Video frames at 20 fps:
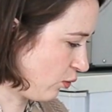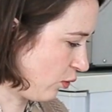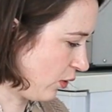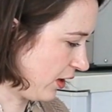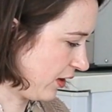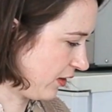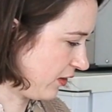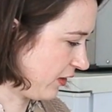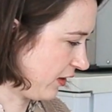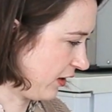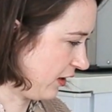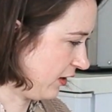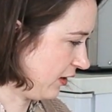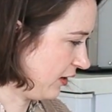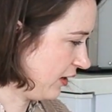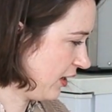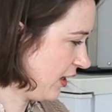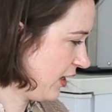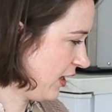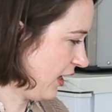quite
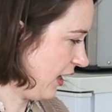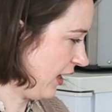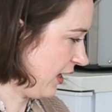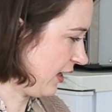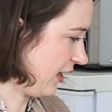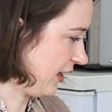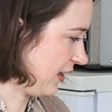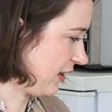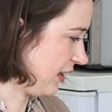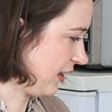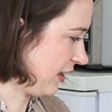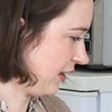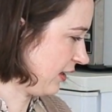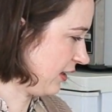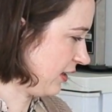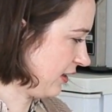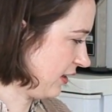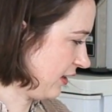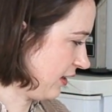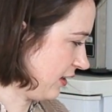thin, and I think